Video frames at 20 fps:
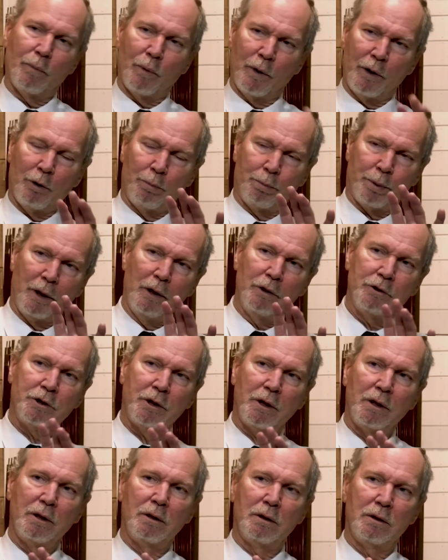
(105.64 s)

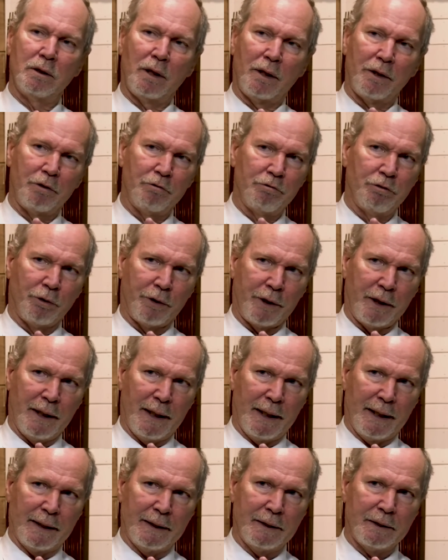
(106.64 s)
approaching
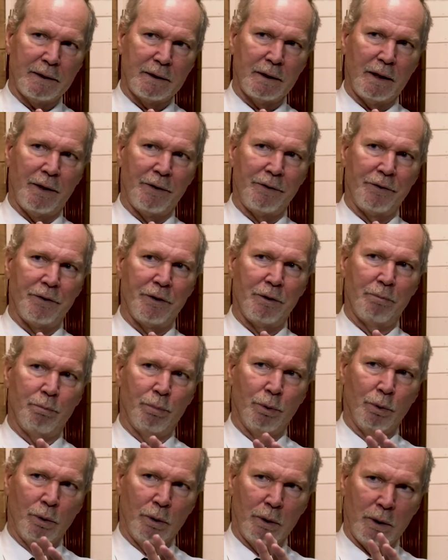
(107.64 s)
1948 and the
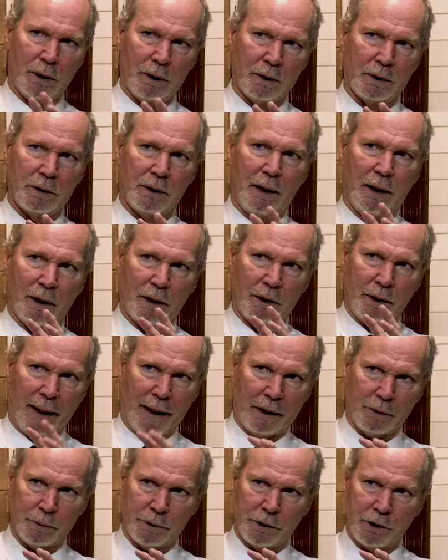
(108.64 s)
Boer
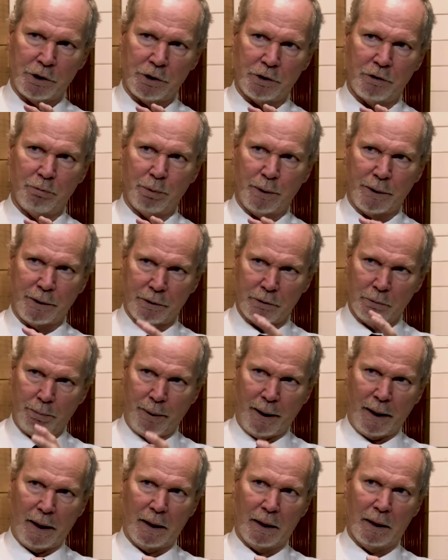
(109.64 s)
acquisition of political
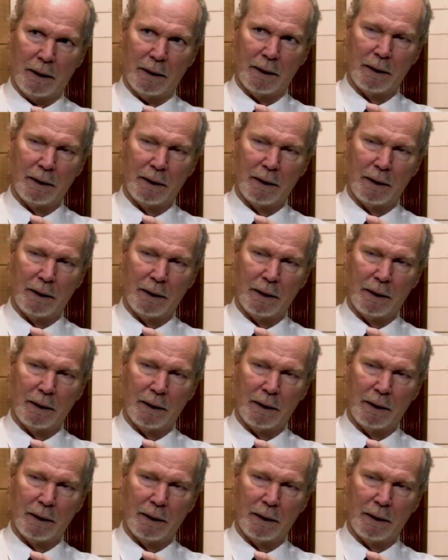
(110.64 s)
power.